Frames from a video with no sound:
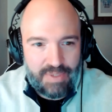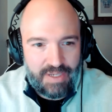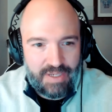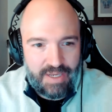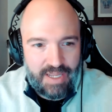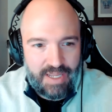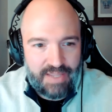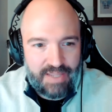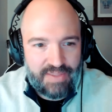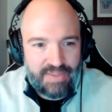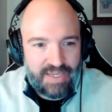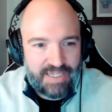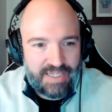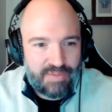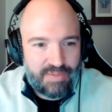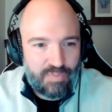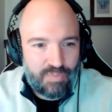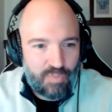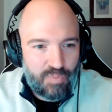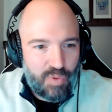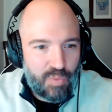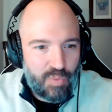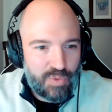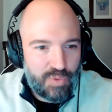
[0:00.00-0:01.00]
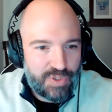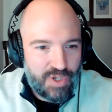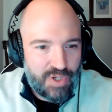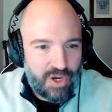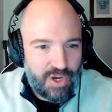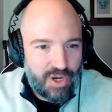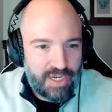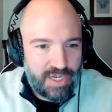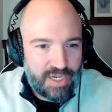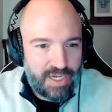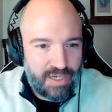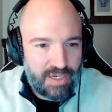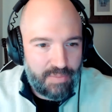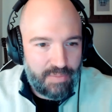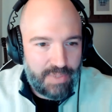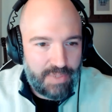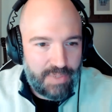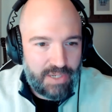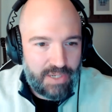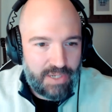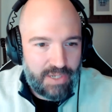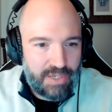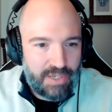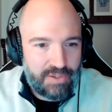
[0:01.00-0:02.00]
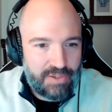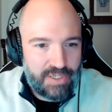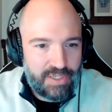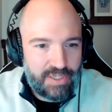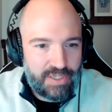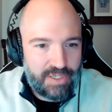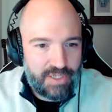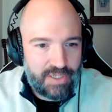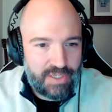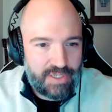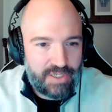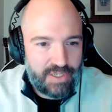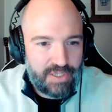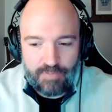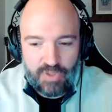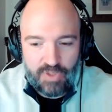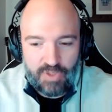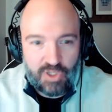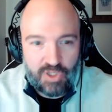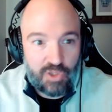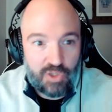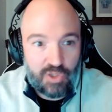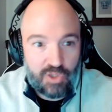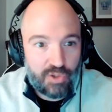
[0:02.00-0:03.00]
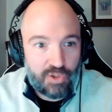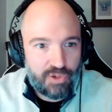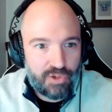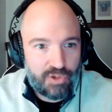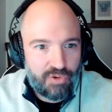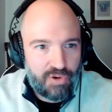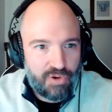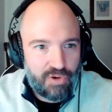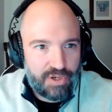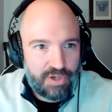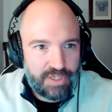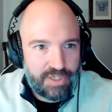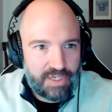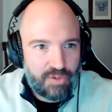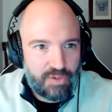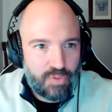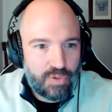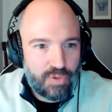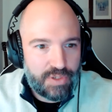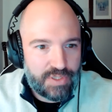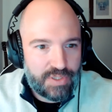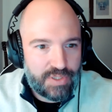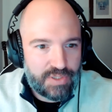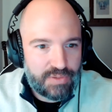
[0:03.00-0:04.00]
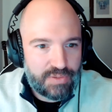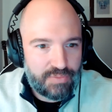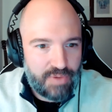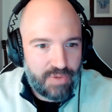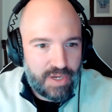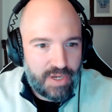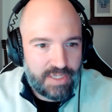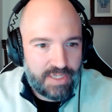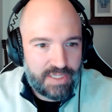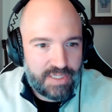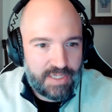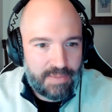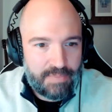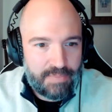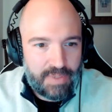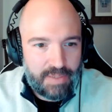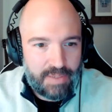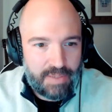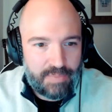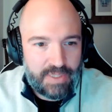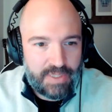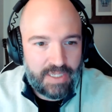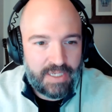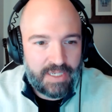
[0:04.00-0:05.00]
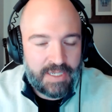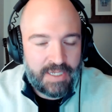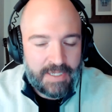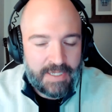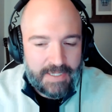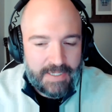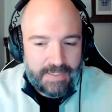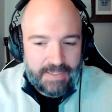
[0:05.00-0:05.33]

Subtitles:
And I think what we're talking about here is clerk run courts, right, Tim? I mean,